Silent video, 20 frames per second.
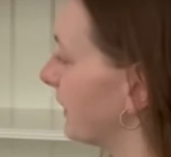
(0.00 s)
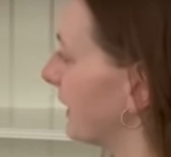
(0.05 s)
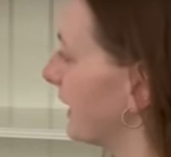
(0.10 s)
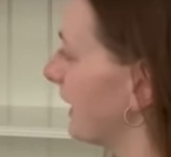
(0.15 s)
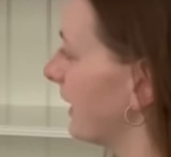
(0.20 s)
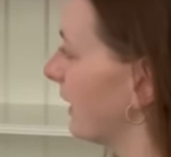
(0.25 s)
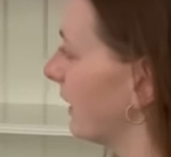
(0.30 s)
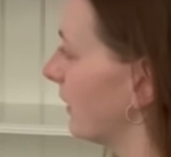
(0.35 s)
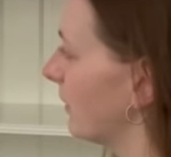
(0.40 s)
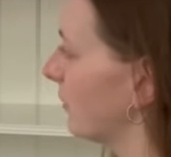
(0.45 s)

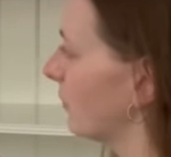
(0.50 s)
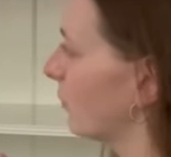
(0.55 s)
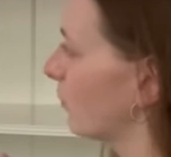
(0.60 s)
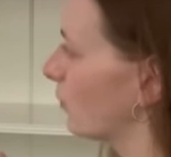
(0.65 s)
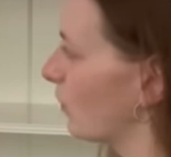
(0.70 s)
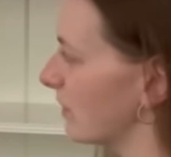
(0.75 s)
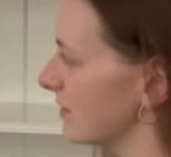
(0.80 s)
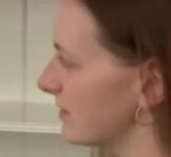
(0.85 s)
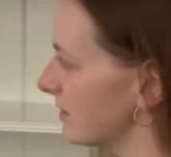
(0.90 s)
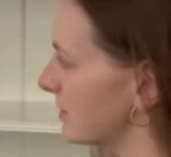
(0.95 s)
it
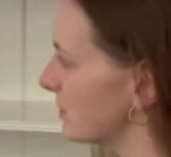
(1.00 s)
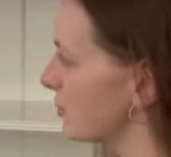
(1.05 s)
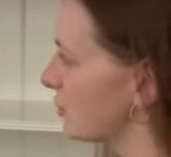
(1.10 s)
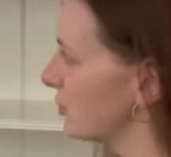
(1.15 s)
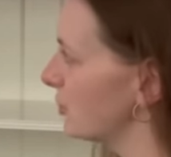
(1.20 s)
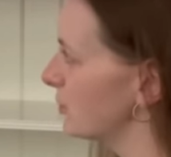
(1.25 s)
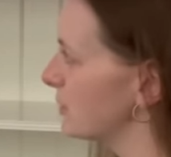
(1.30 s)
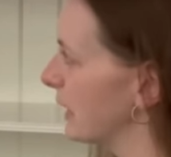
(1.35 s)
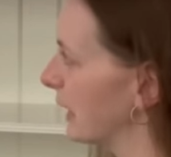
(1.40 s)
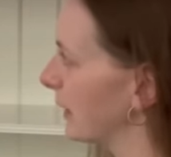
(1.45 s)
wasn't
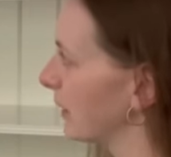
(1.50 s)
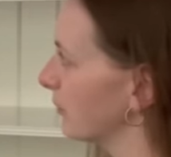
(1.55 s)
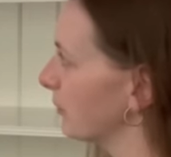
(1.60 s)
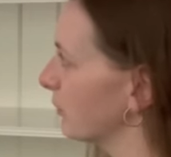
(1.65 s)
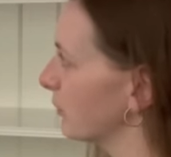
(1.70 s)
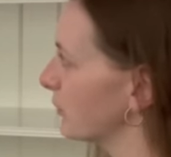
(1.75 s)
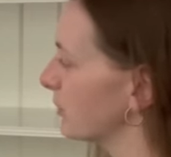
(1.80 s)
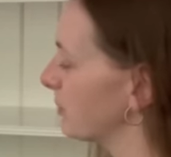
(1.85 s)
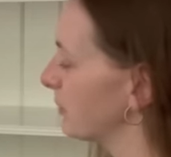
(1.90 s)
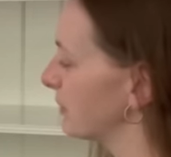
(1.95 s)
too terrible
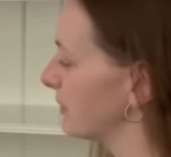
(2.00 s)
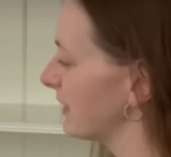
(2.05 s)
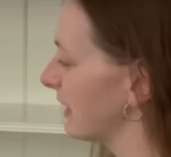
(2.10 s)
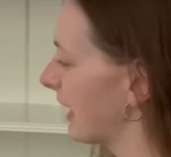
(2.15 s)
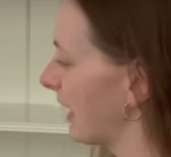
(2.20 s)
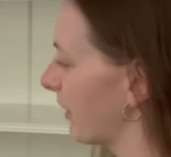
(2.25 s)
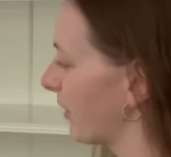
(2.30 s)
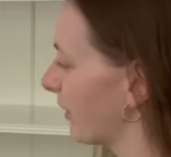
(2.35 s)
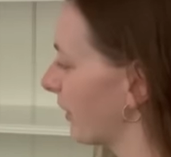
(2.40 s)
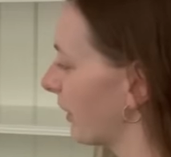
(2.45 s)
to put
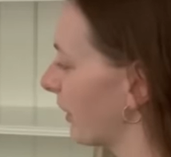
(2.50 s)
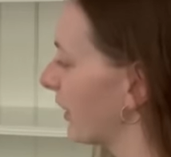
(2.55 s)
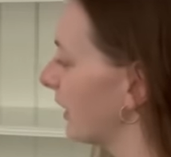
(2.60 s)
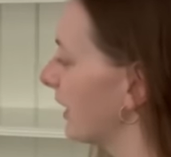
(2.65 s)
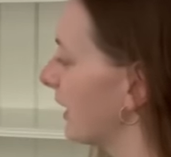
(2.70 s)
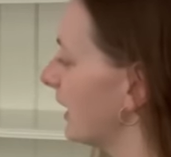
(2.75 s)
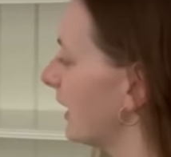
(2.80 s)
together.